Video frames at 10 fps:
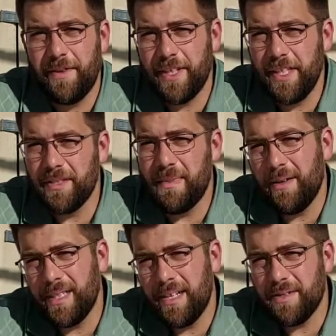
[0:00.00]
going to use
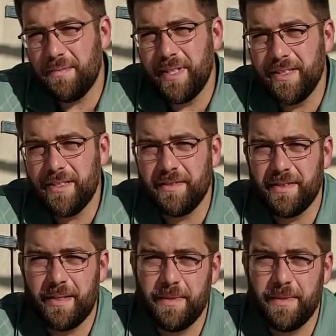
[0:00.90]
Mountain House meals or some